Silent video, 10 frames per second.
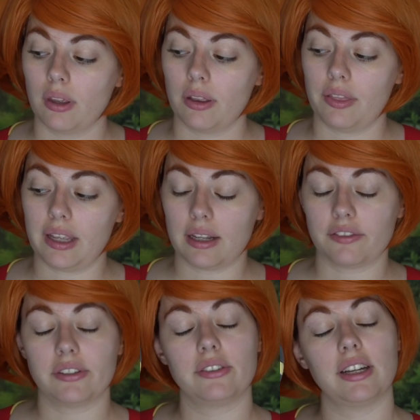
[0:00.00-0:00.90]
The
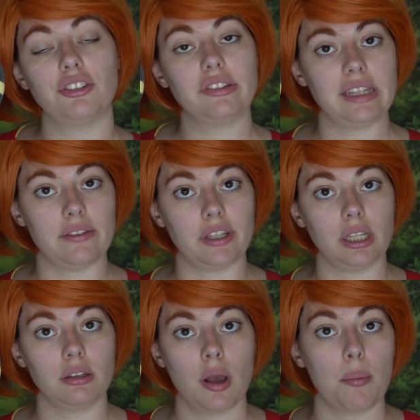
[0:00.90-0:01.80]
infant stage is Eevee,
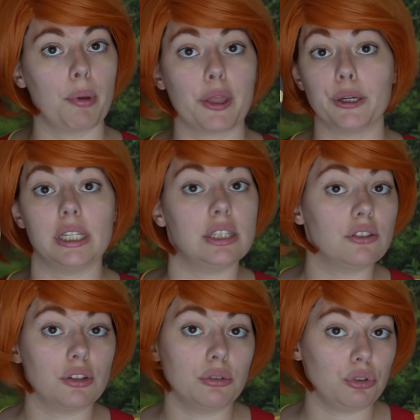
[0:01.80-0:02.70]
but there is
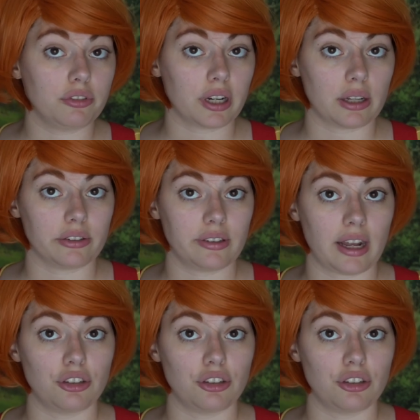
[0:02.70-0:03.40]
no juvenile stage.